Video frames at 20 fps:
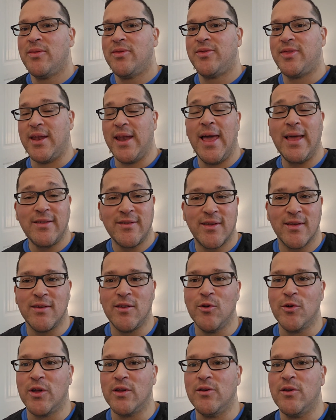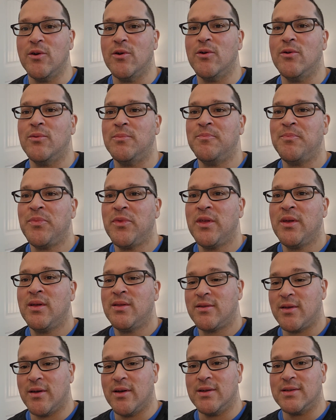The next thing you can do
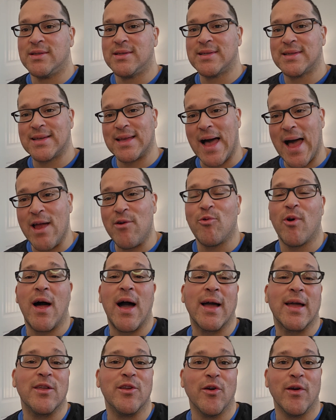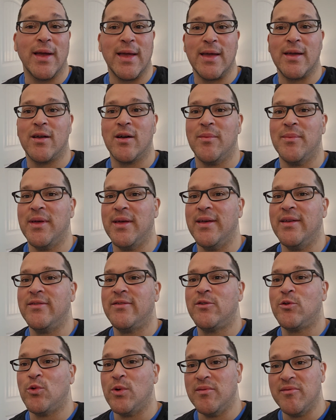to skyrocket your income
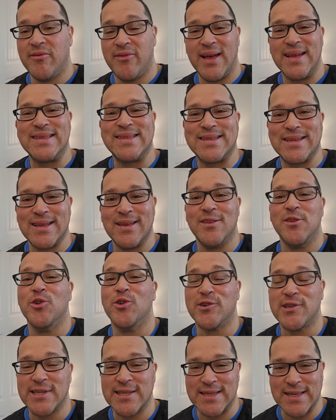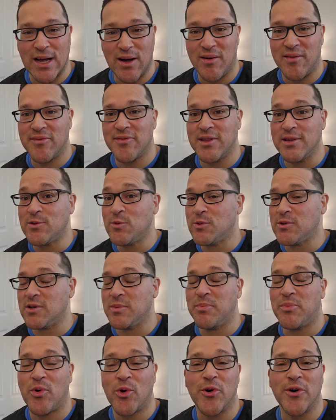is to invest in yourself. This one's
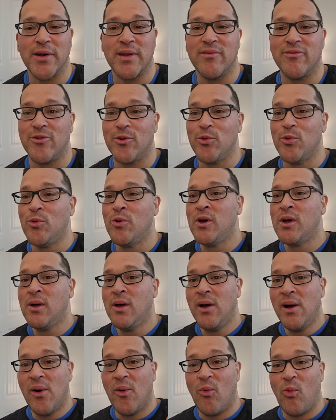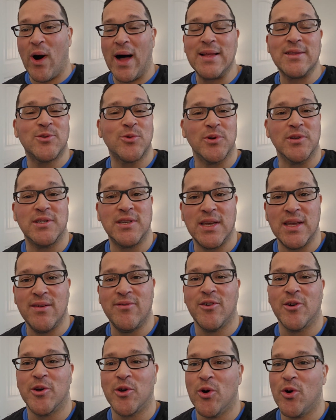important. If you want to
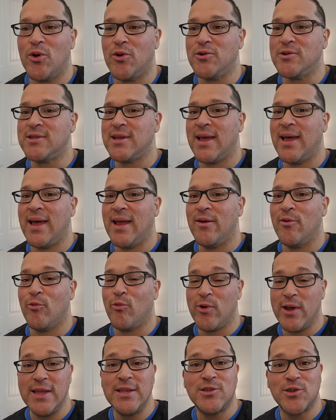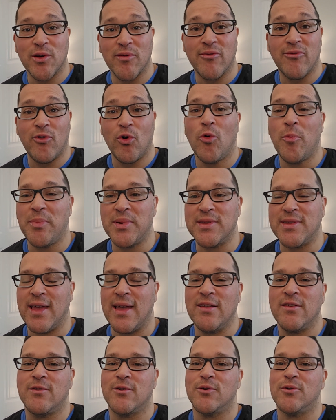achieve your goals and reach your full
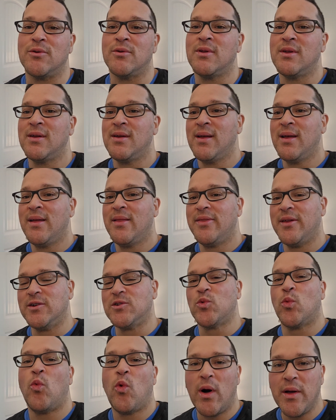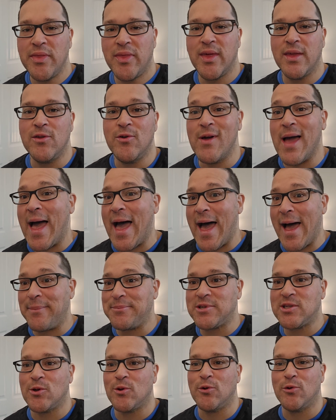potential, there's one thing you
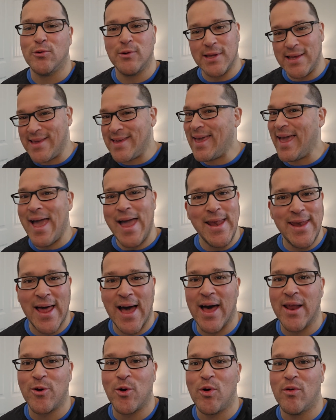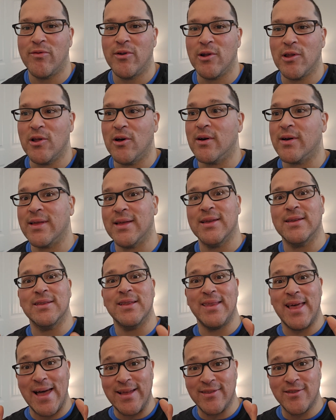absolutely cannot overlook,
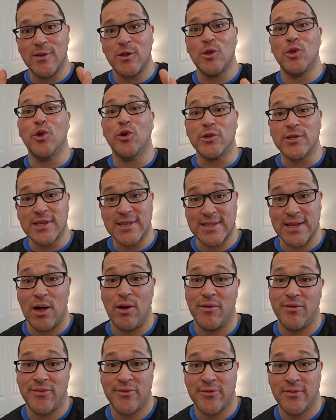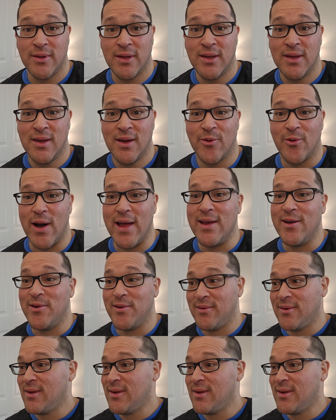and that's yourself, right?